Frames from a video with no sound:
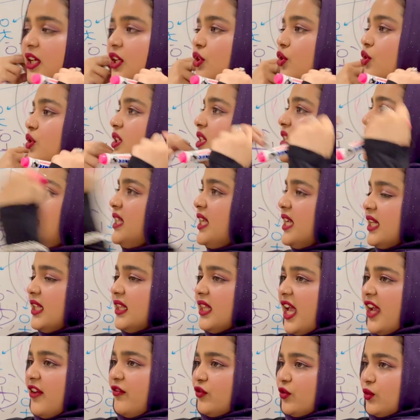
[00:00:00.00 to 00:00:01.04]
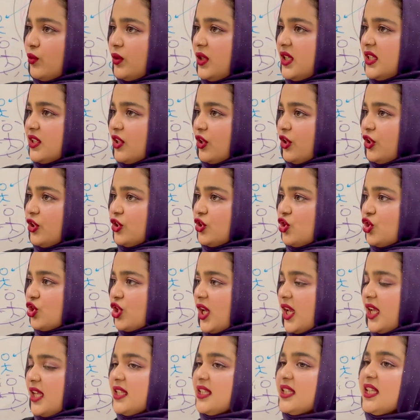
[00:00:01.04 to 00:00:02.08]
you're seeing life through these Earth
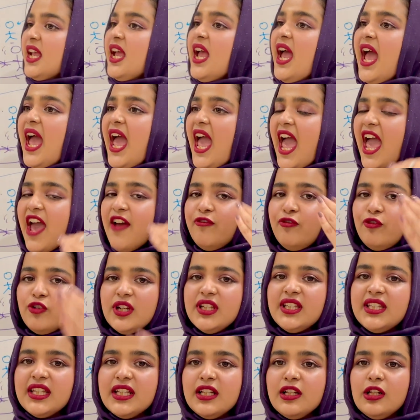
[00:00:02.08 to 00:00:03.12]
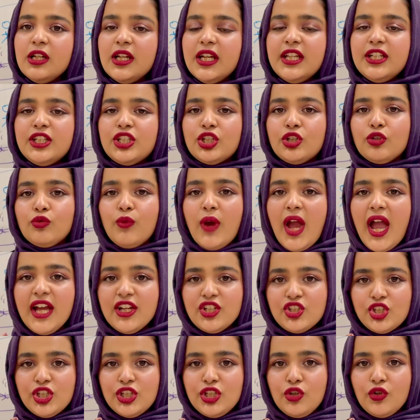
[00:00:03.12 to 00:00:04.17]
shades. Every single
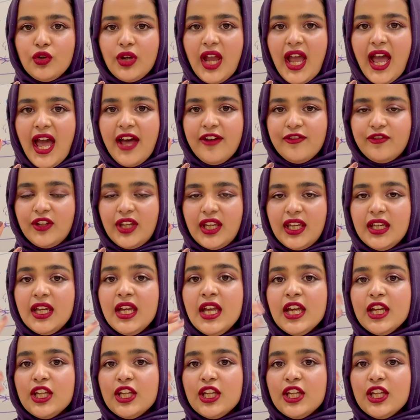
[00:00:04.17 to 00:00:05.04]
interaction you're having